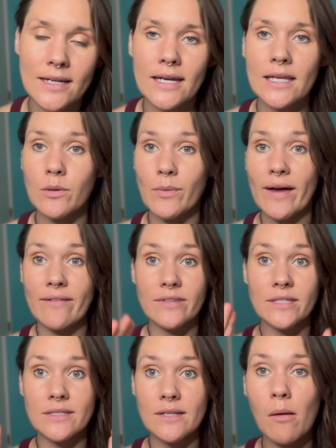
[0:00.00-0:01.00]
And we have the
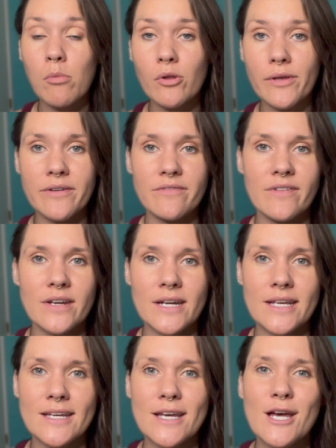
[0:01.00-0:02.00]
double
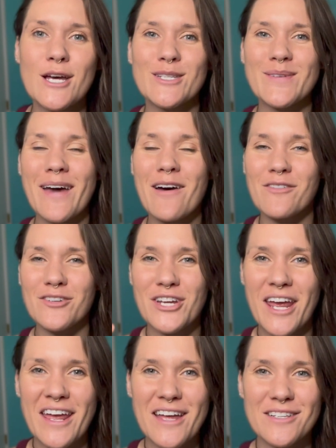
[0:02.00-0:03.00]
infinity. So you have a
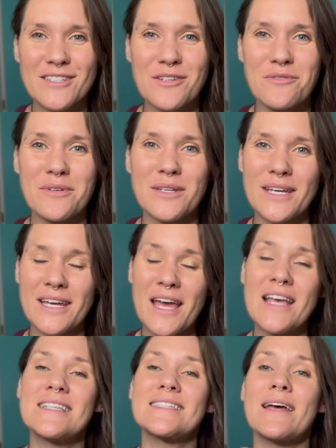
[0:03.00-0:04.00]
chance to really
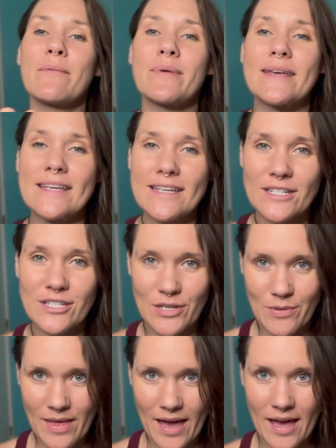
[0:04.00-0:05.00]
step
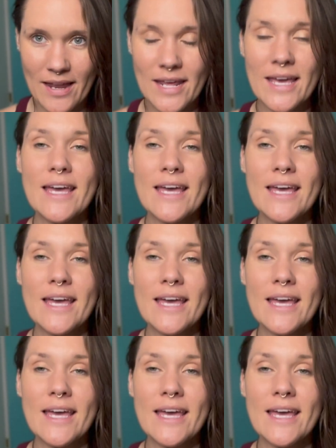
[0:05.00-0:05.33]
into that